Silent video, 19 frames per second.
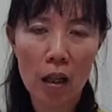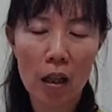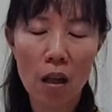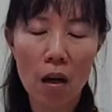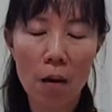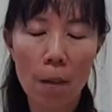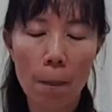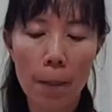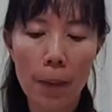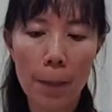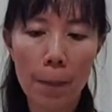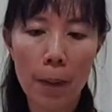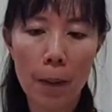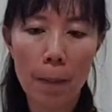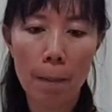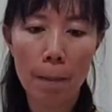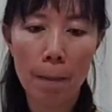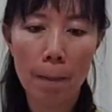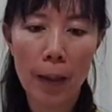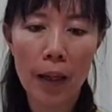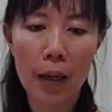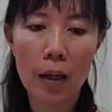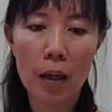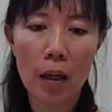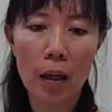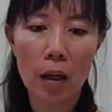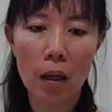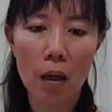a lot of people make
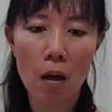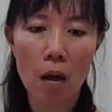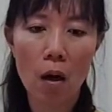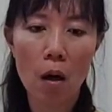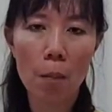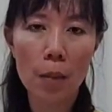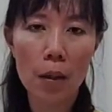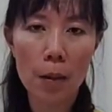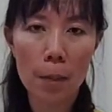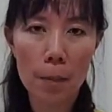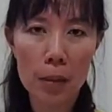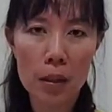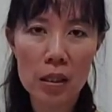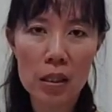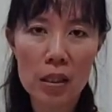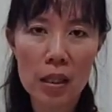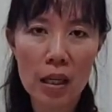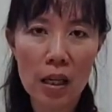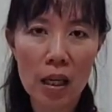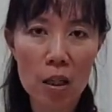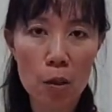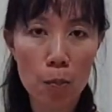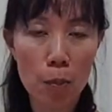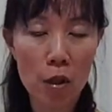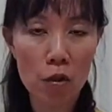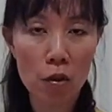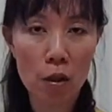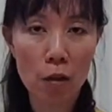a common mistake,
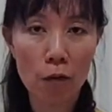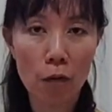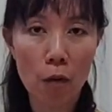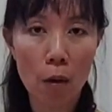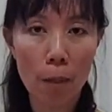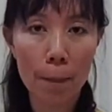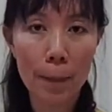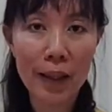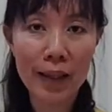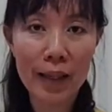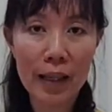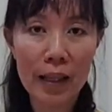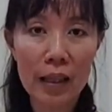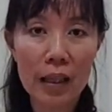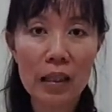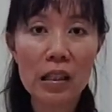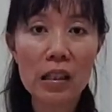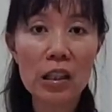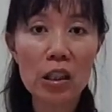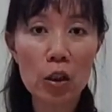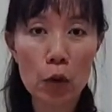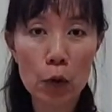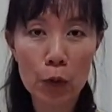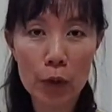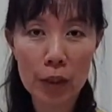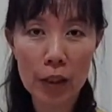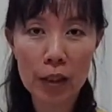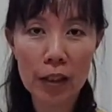especially for beginner,
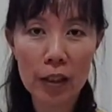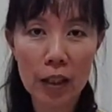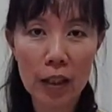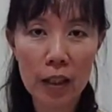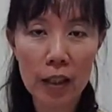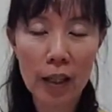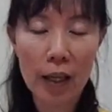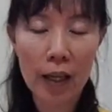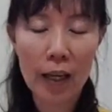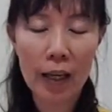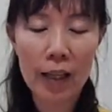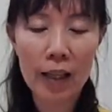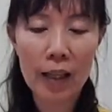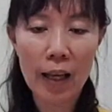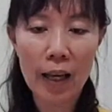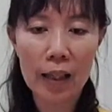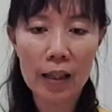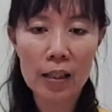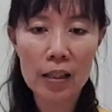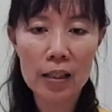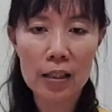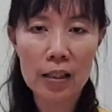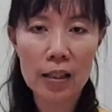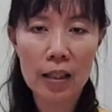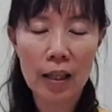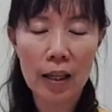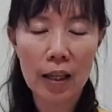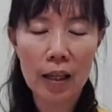new learner, that
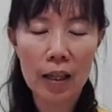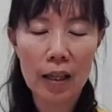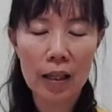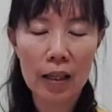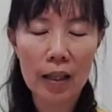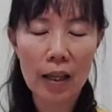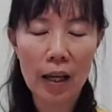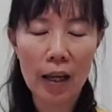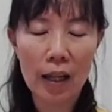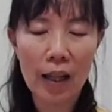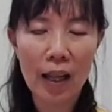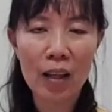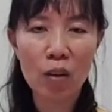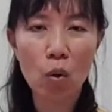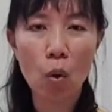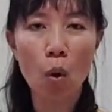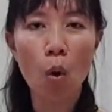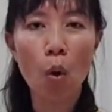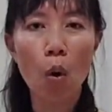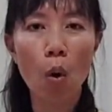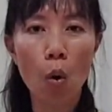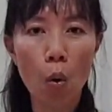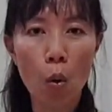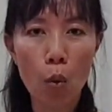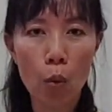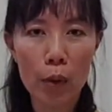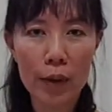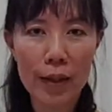is, they like to
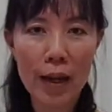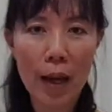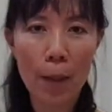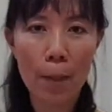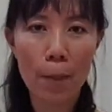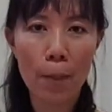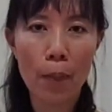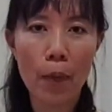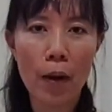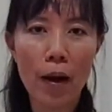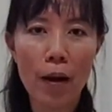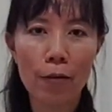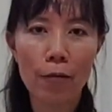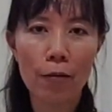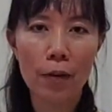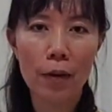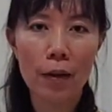hold their breath.